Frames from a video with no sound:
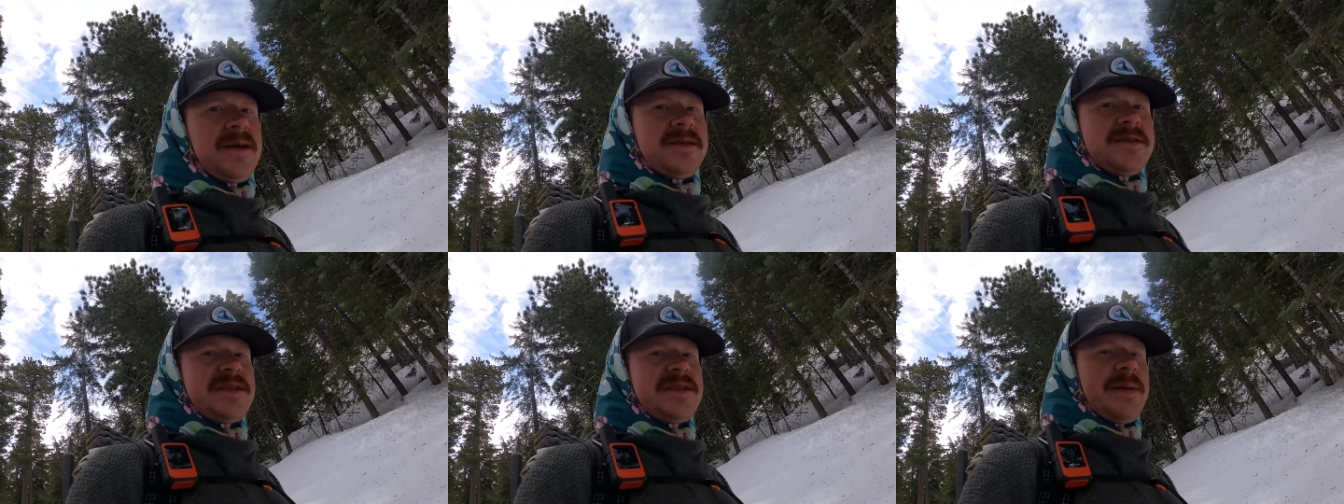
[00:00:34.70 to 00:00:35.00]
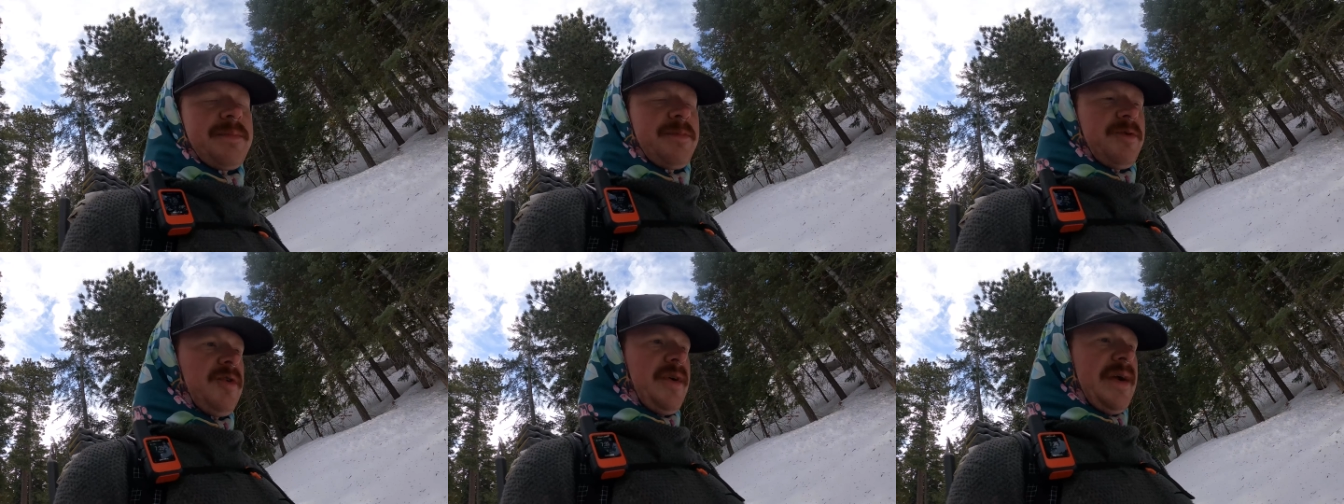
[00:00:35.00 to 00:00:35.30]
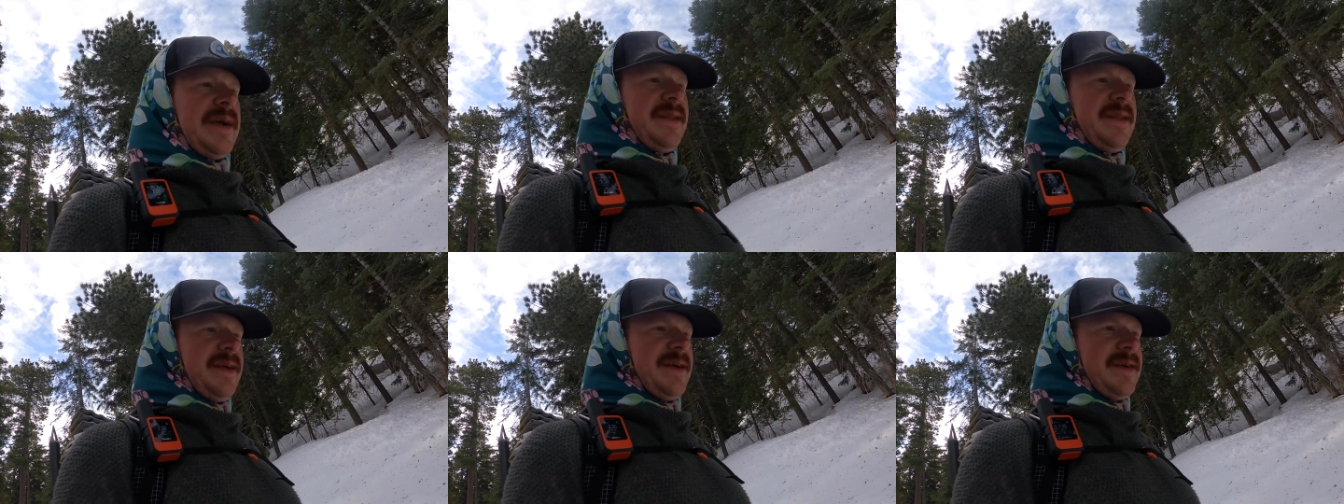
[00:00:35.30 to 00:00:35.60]
slept
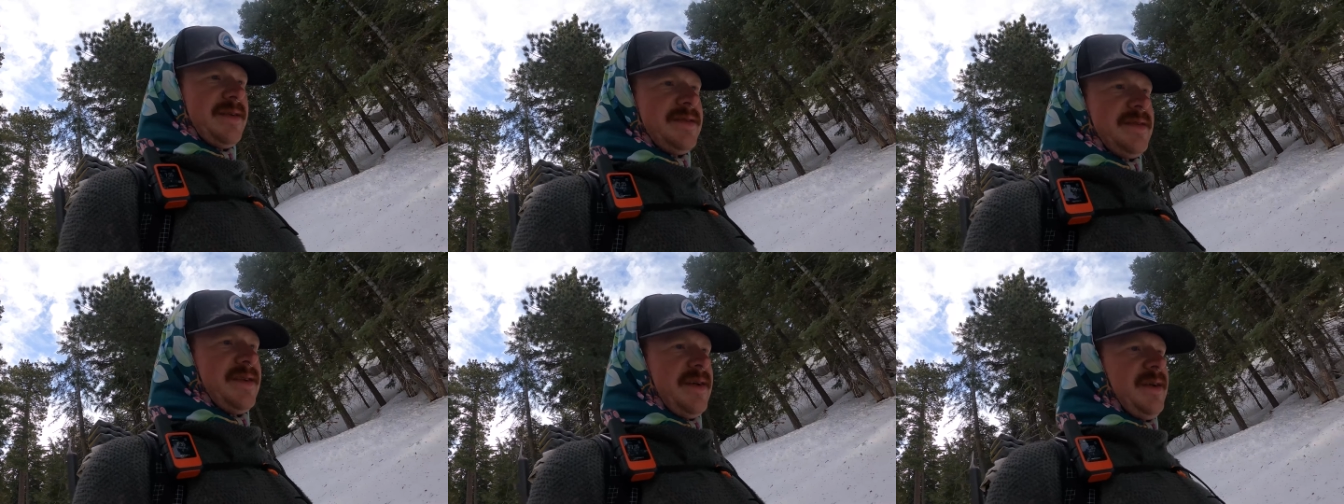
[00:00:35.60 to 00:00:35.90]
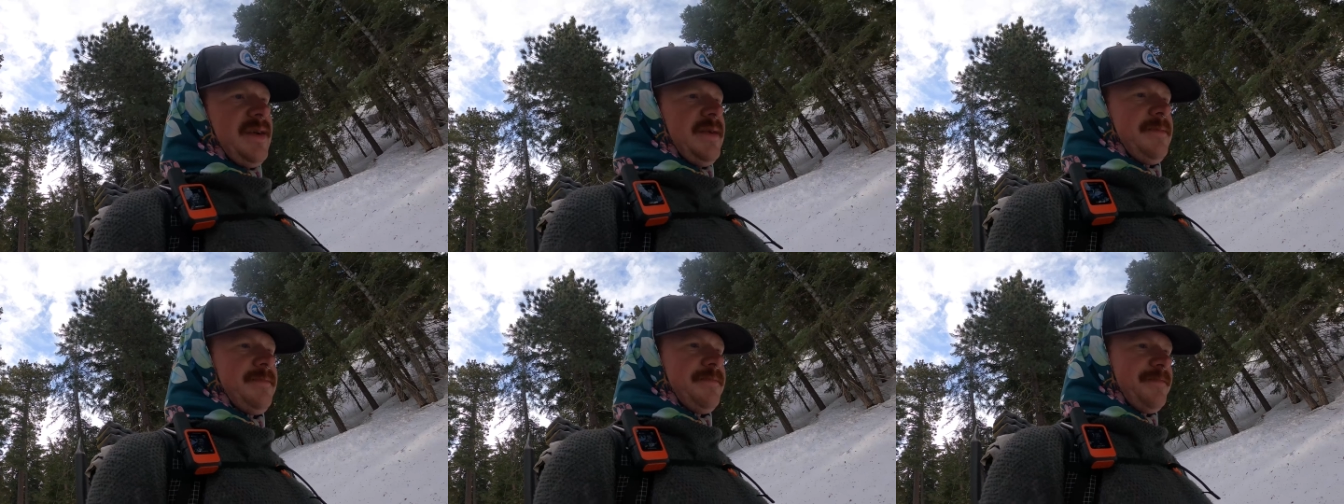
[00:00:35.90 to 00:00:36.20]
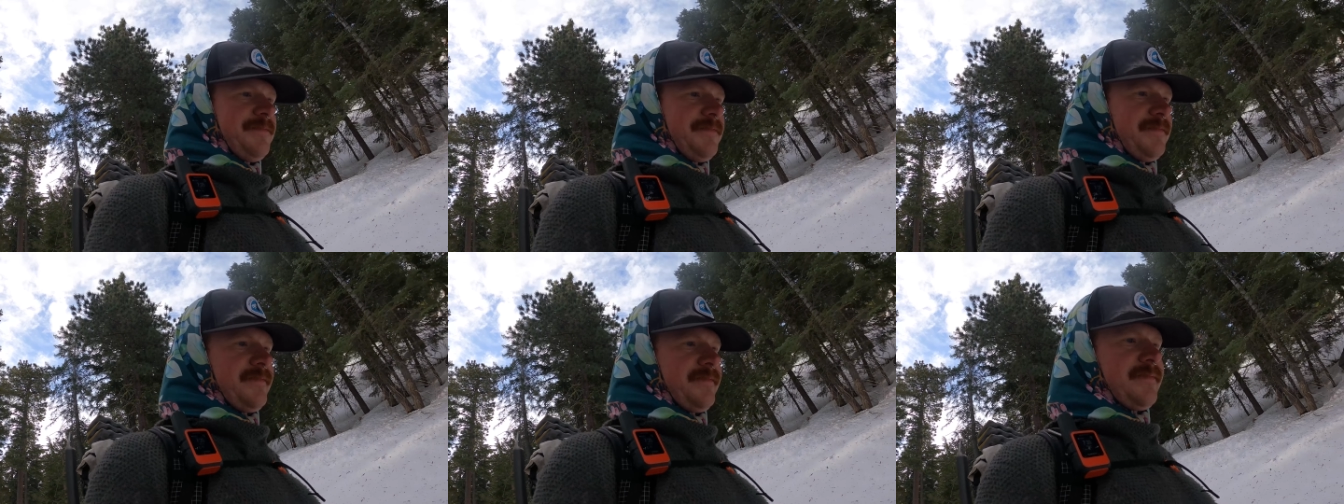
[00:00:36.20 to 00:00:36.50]
great last night.
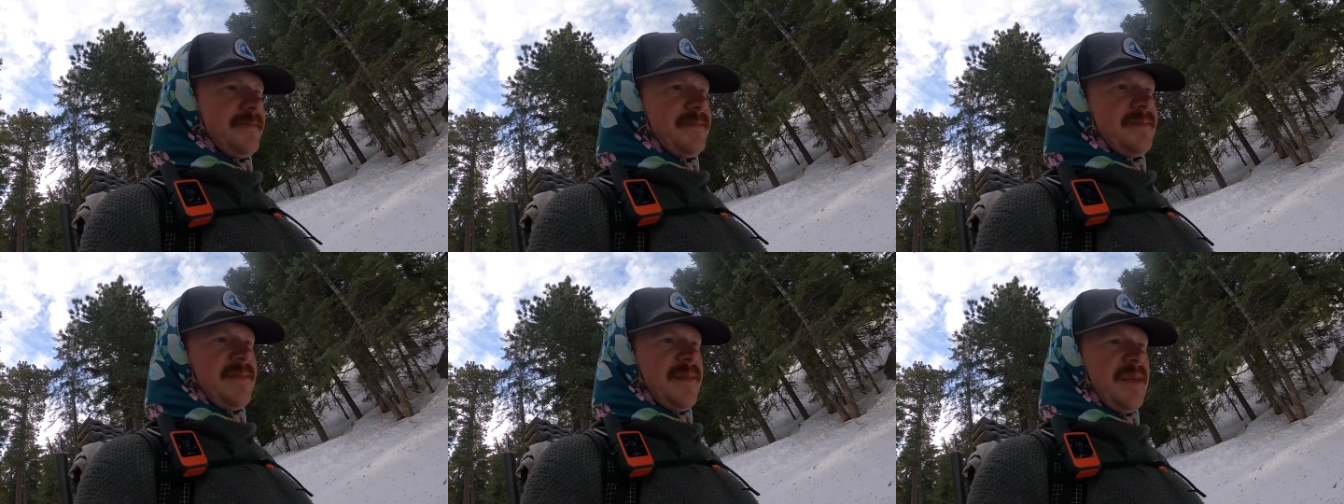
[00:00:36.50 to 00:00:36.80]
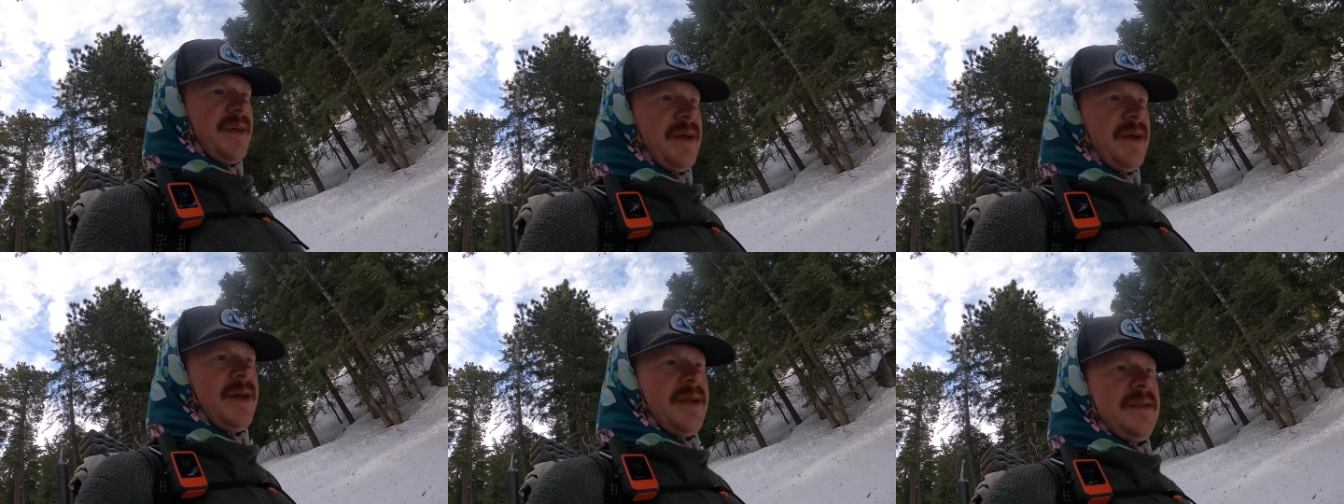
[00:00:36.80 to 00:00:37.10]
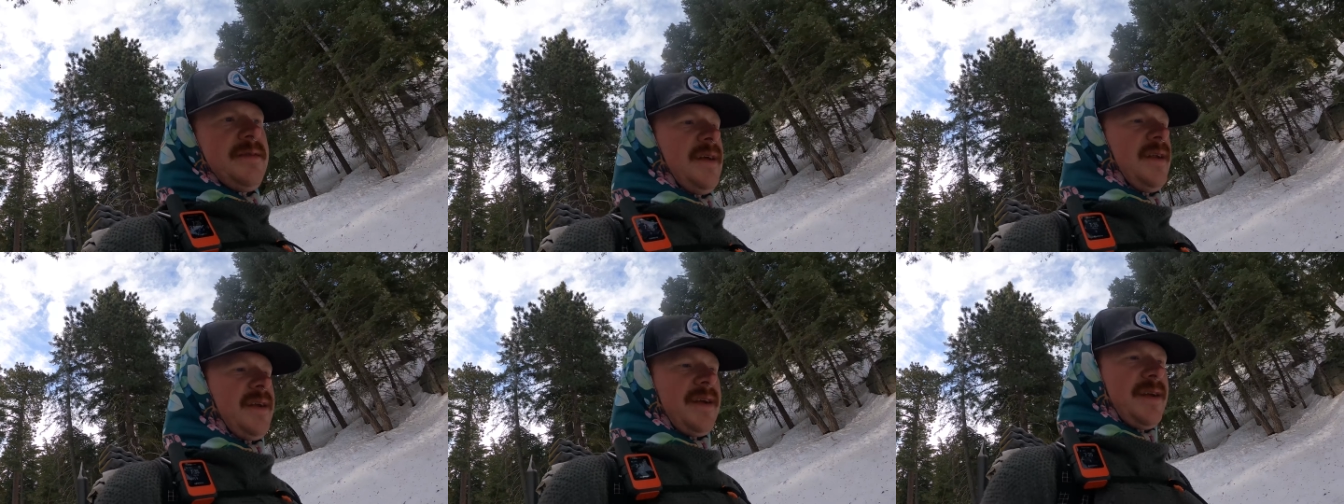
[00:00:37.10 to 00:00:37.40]

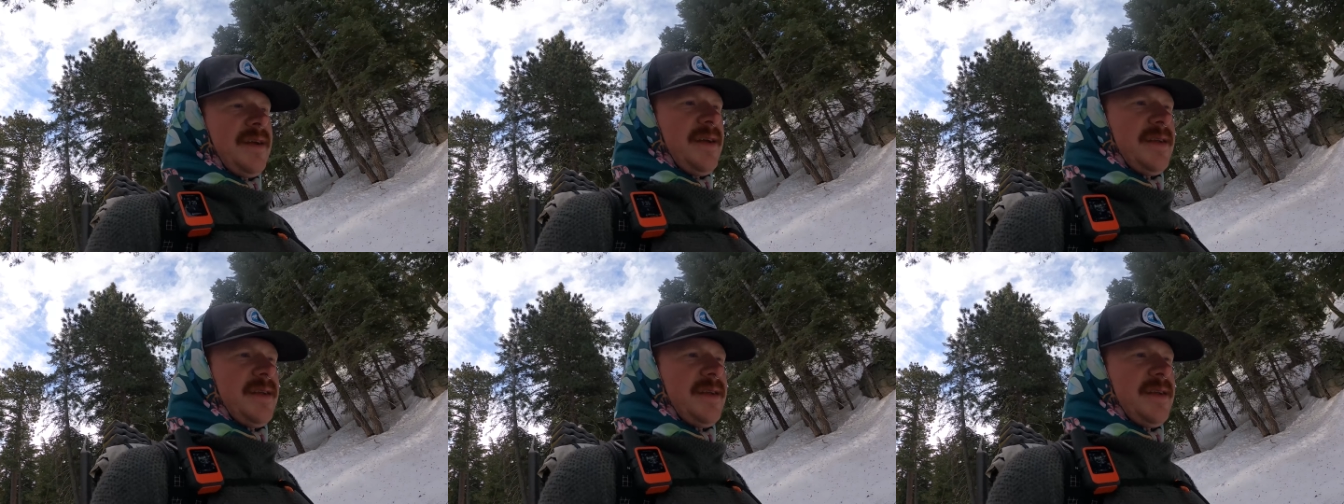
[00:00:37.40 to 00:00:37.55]
Didn't